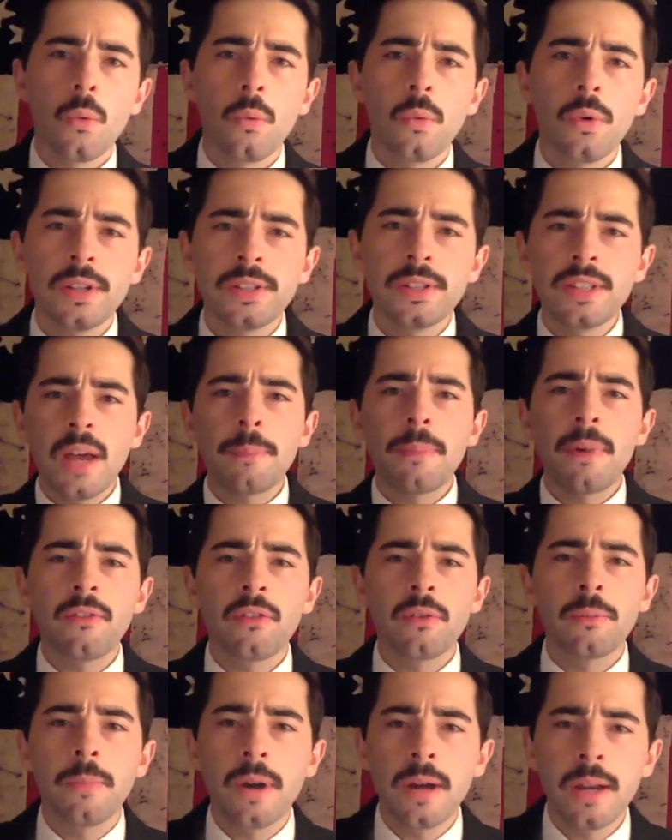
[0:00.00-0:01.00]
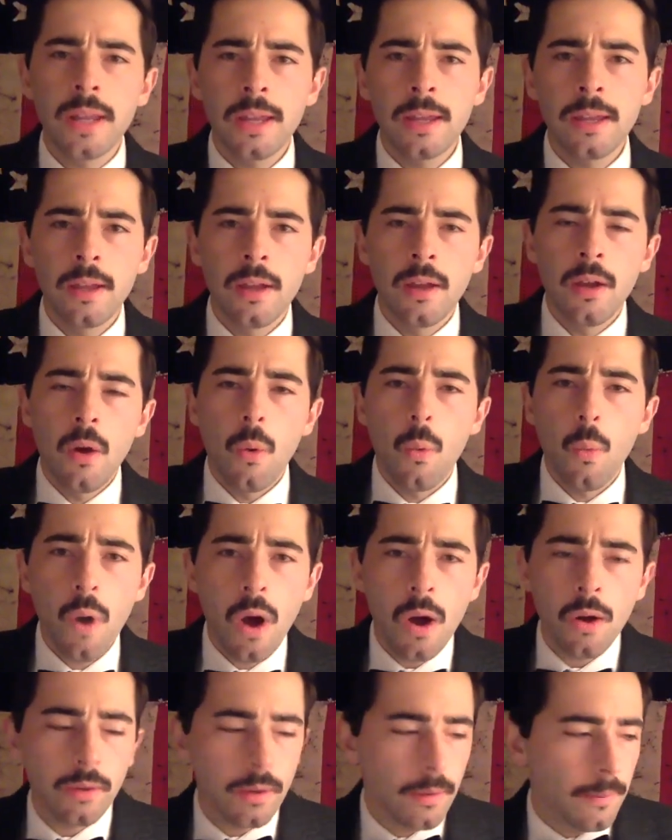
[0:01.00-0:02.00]
What is up, everybody?
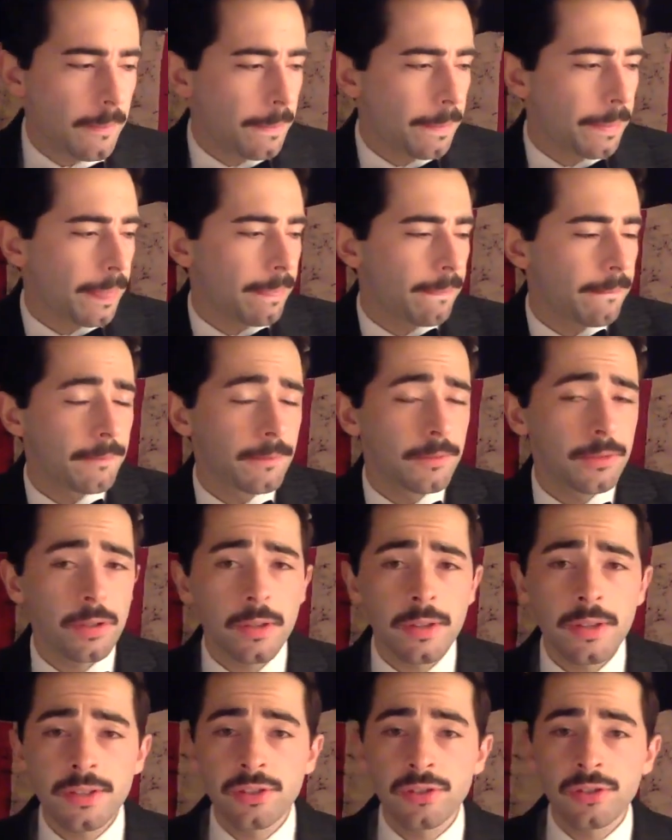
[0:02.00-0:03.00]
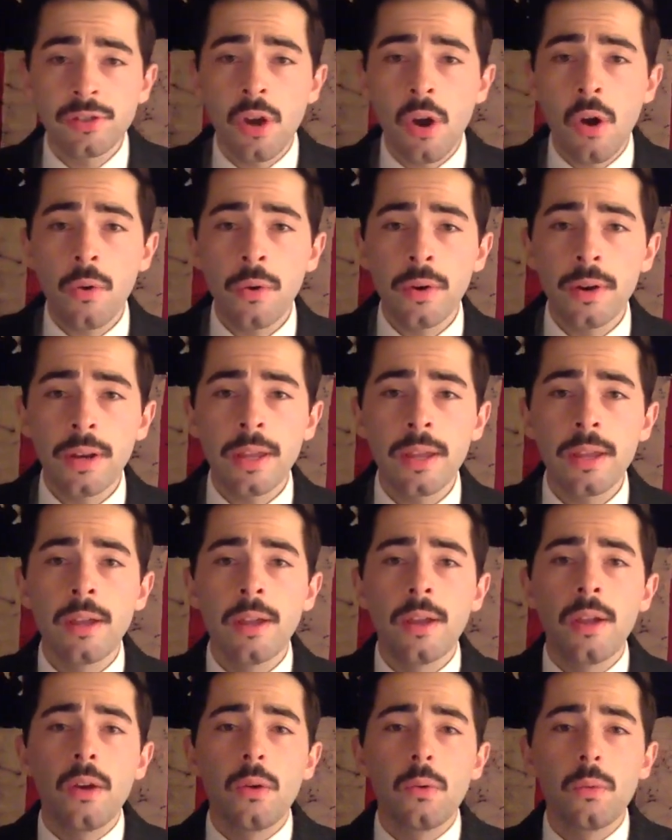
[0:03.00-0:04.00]
Welcome. So this is already
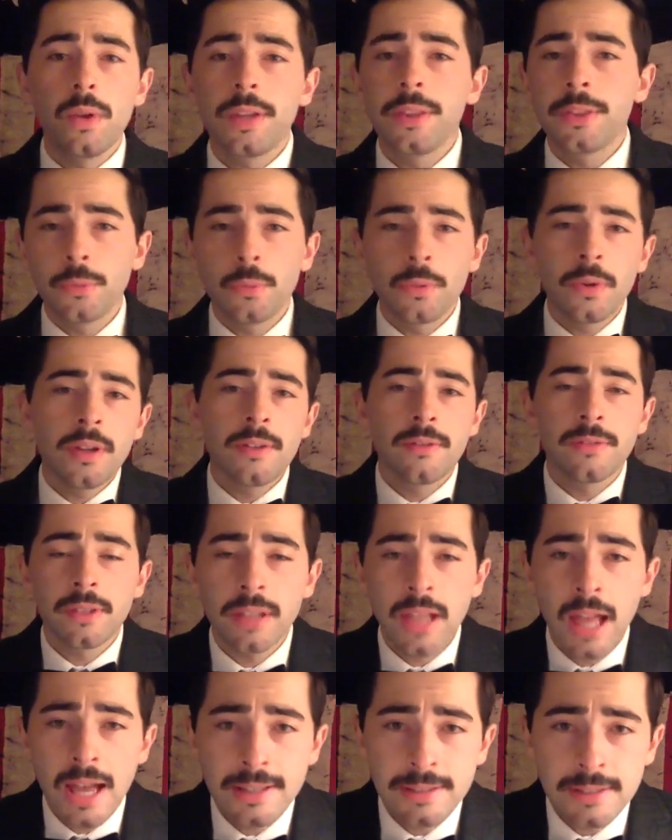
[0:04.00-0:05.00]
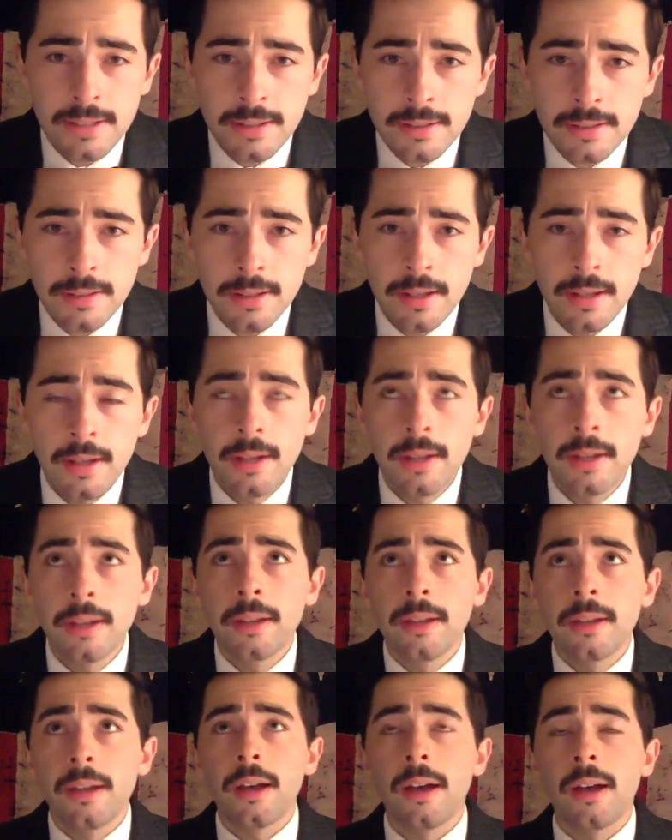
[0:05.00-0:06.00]
week three of classes.
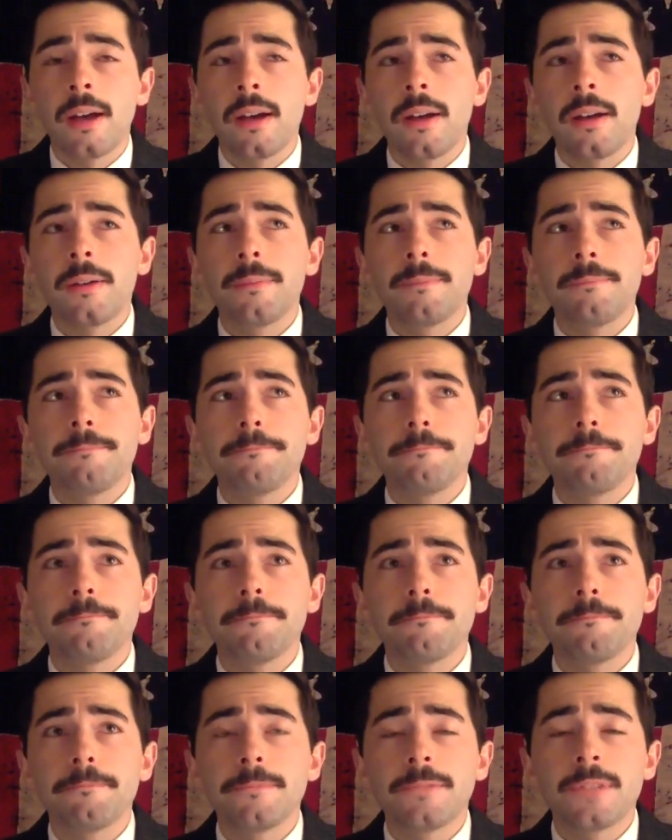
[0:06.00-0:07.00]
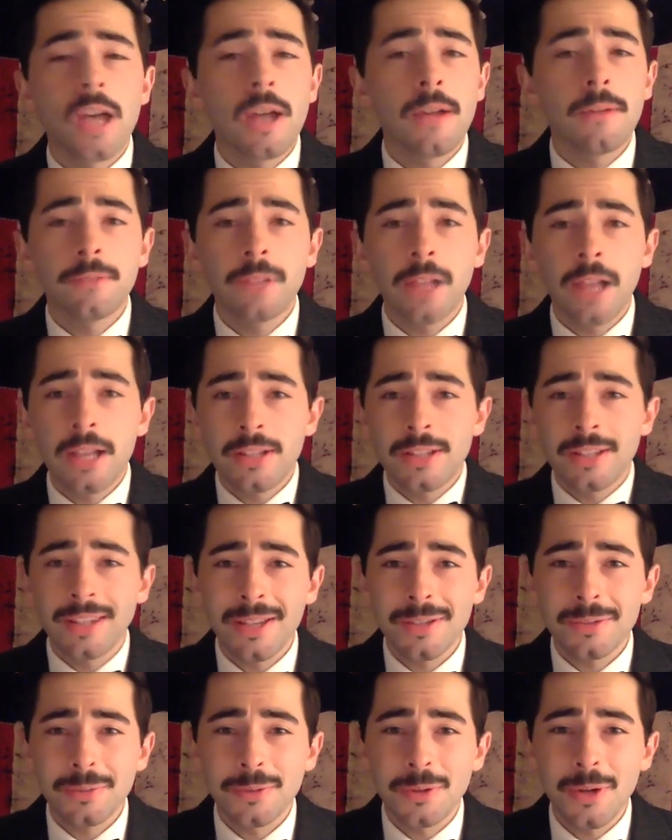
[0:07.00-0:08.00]
Um, time flies, I
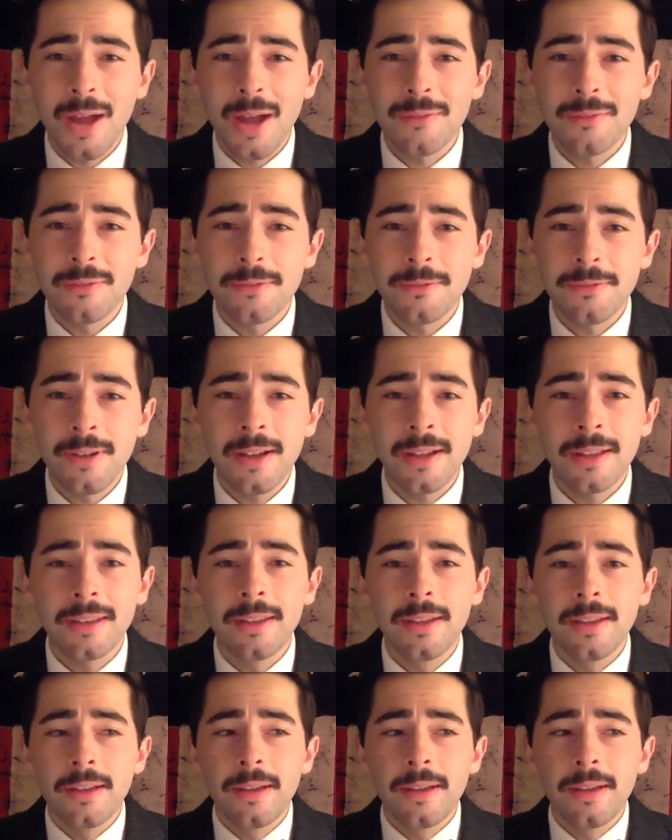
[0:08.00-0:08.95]
guess, when you're having fun.